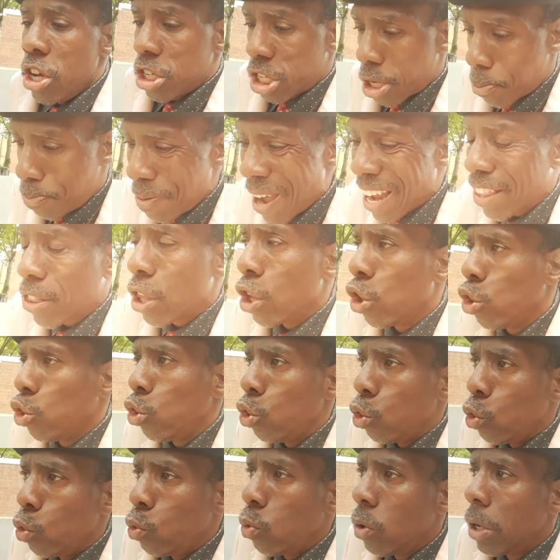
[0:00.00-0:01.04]
expected
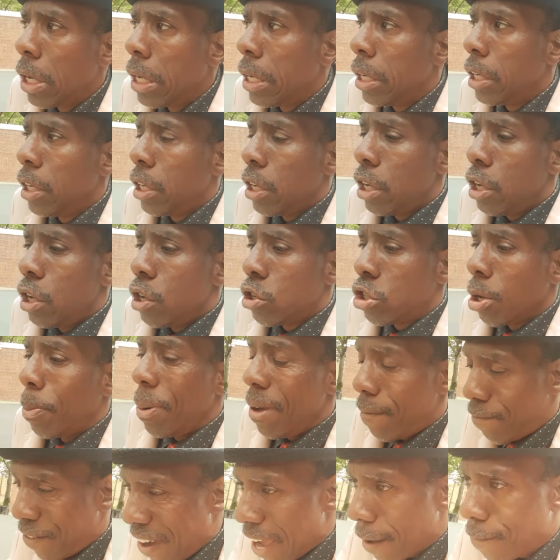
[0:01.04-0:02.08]
you to
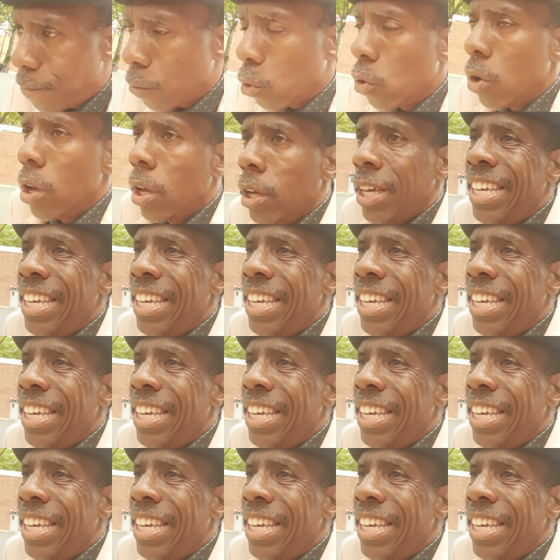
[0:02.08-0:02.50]
be faithful.